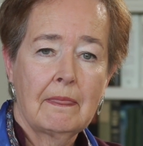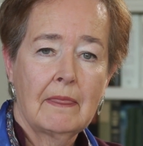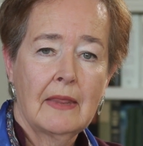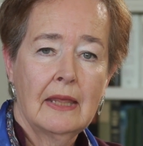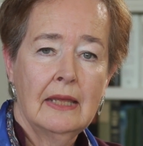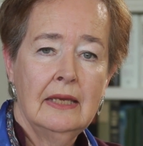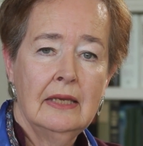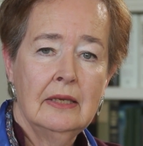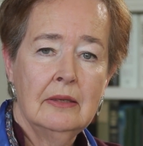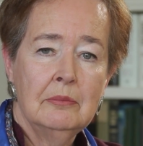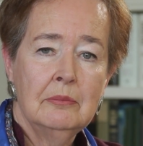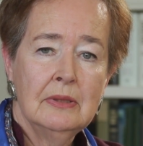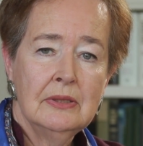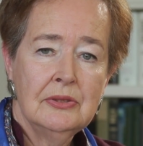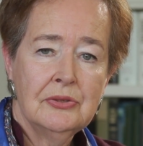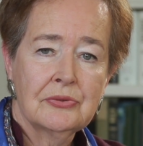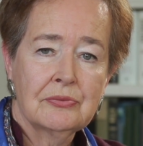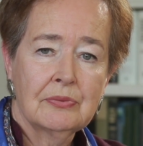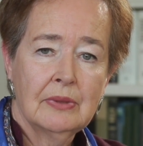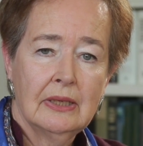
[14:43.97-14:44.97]
He
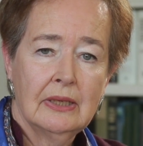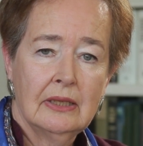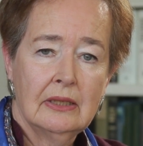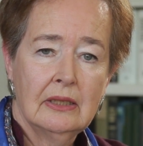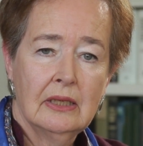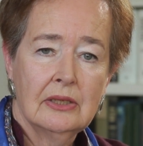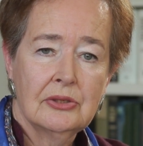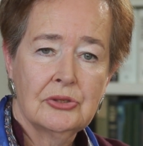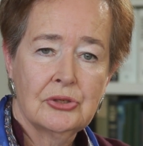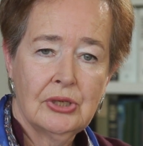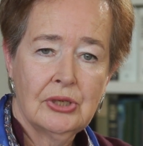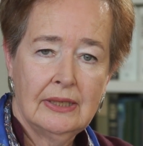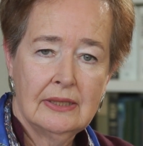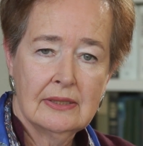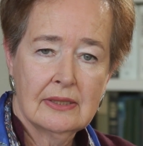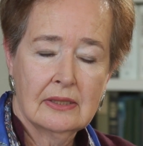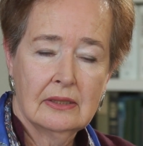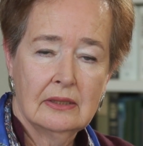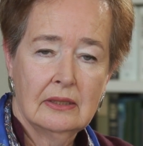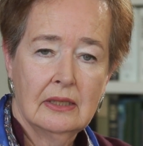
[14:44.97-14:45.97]
misread
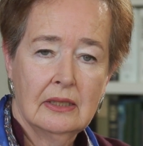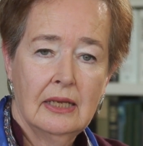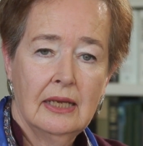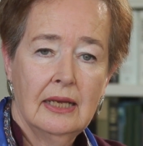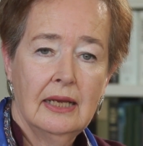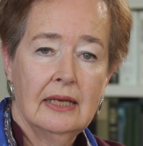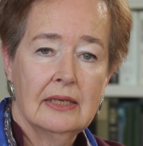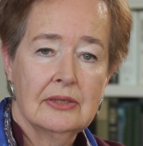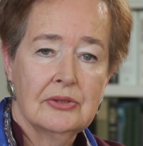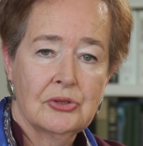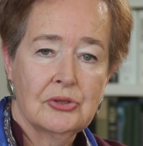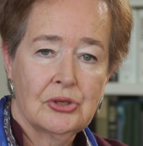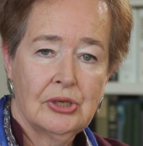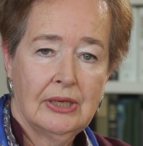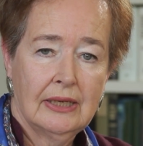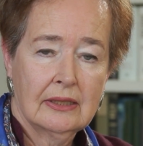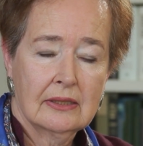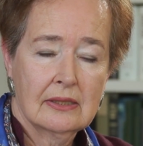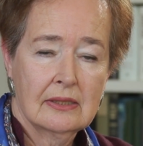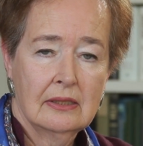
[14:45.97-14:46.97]
Jason as
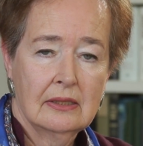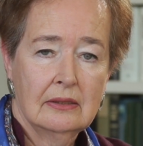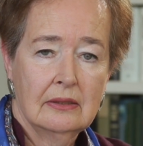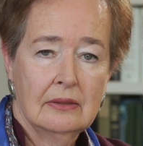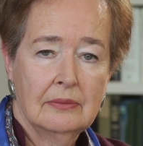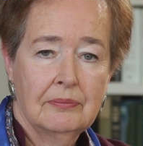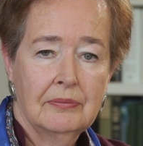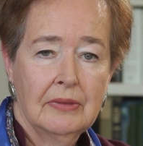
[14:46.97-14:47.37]
Jackson.